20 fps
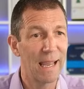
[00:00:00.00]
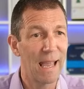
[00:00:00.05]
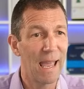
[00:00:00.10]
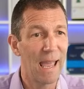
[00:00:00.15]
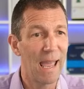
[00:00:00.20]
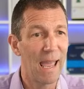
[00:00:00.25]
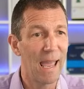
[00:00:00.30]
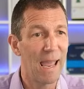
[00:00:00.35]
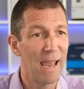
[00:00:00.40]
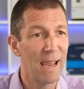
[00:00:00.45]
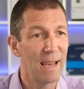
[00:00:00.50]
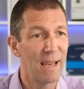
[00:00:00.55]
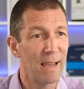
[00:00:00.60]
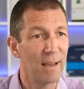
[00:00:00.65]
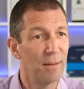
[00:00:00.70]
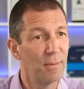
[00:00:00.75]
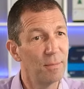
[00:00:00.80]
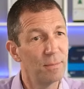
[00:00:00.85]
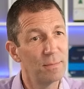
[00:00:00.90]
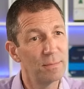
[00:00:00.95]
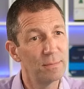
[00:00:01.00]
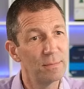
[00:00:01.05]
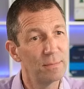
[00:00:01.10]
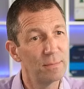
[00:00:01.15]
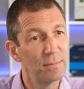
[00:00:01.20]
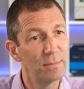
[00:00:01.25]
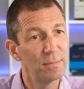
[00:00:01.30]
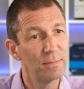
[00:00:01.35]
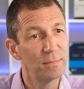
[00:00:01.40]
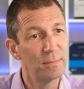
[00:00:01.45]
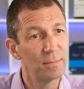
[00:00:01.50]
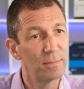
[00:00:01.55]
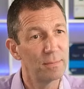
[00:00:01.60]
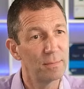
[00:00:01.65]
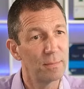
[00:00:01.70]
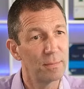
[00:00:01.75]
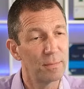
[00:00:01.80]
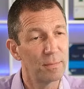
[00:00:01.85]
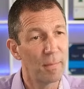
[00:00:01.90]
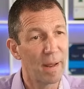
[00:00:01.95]
a
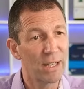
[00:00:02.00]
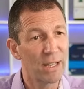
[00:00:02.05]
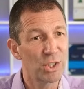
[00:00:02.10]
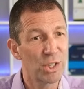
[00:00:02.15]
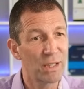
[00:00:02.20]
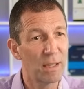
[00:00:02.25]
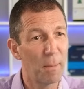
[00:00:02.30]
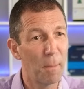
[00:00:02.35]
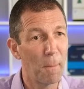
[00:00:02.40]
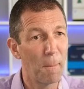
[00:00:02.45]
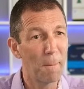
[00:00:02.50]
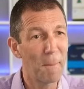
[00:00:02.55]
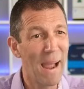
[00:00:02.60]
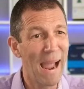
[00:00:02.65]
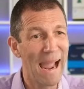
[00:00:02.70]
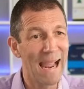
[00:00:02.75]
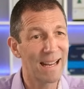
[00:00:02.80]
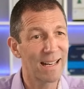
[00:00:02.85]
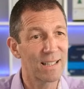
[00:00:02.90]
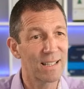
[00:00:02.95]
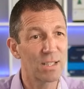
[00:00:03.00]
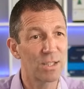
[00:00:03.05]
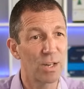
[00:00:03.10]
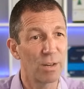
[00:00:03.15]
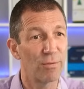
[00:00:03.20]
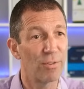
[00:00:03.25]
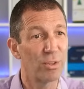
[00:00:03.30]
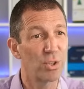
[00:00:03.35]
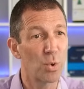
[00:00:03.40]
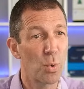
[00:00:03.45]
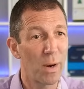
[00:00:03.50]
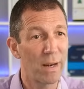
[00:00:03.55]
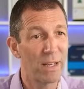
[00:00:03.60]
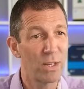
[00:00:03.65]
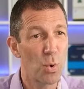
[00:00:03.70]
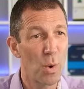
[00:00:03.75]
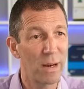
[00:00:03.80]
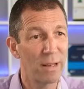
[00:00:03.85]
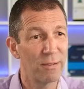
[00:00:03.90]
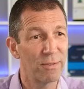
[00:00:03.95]
matching the max of the twenty
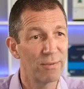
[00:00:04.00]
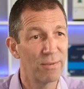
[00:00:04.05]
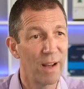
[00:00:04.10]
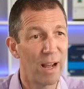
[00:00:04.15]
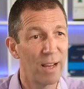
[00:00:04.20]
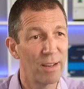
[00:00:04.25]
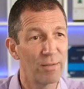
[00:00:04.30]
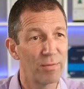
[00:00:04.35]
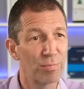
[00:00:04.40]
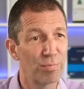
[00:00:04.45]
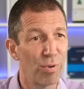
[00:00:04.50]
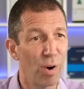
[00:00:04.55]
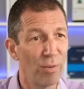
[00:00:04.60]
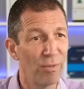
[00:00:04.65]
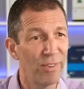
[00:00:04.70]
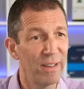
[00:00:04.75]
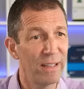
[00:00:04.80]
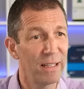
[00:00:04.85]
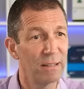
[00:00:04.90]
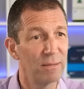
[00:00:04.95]
twenty-five profit.